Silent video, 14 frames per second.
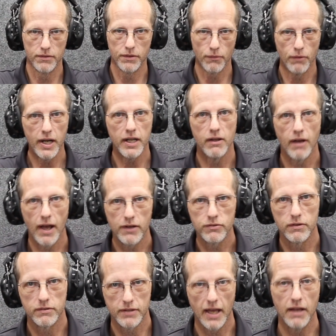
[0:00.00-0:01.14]
radio actually
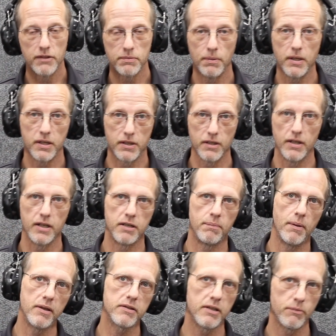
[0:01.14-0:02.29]
sounds pretty good. It
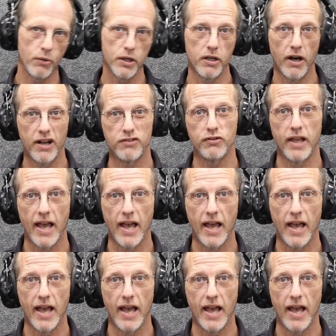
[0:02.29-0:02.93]
depends on where you're actually